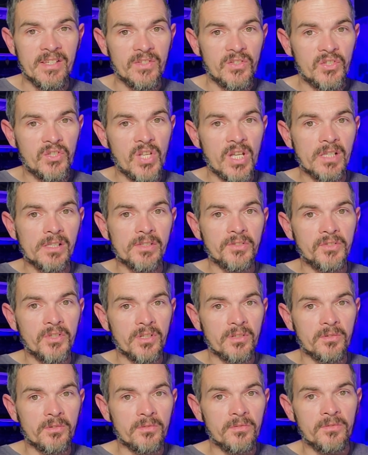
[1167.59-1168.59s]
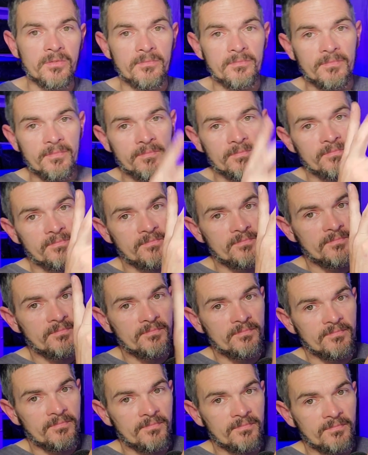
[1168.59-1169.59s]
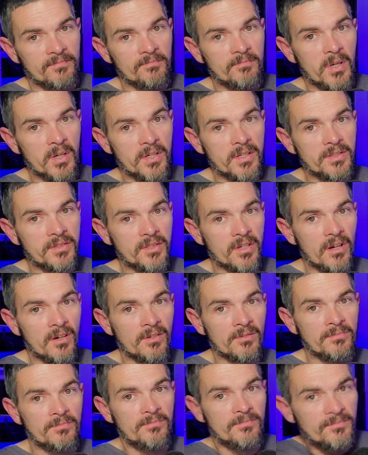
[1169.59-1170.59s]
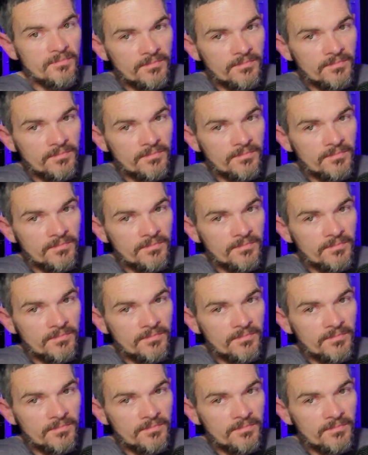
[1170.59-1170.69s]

Stay legitical. Peace, y'all.